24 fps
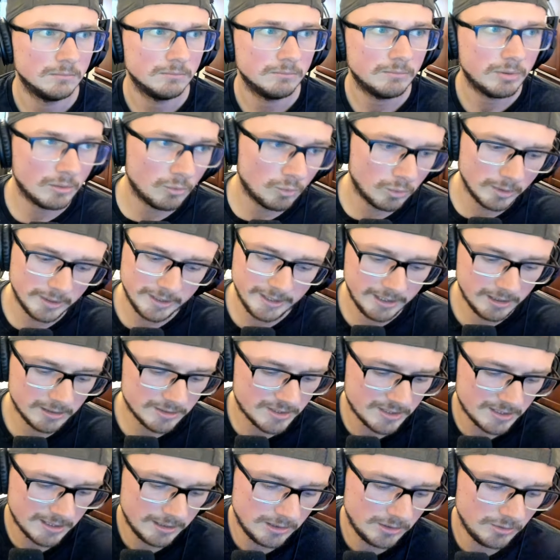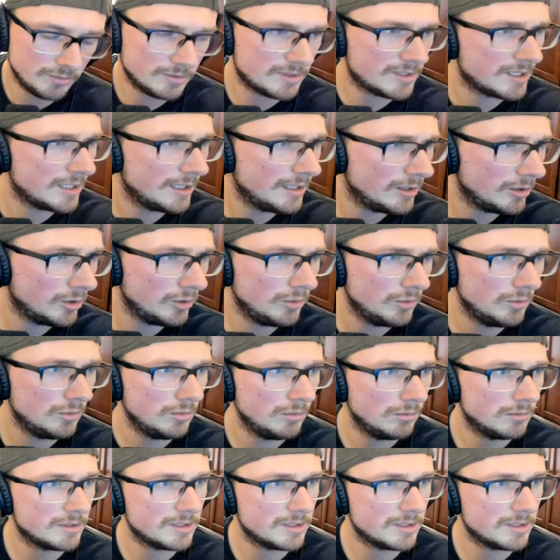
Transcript: But we're here, Sindhu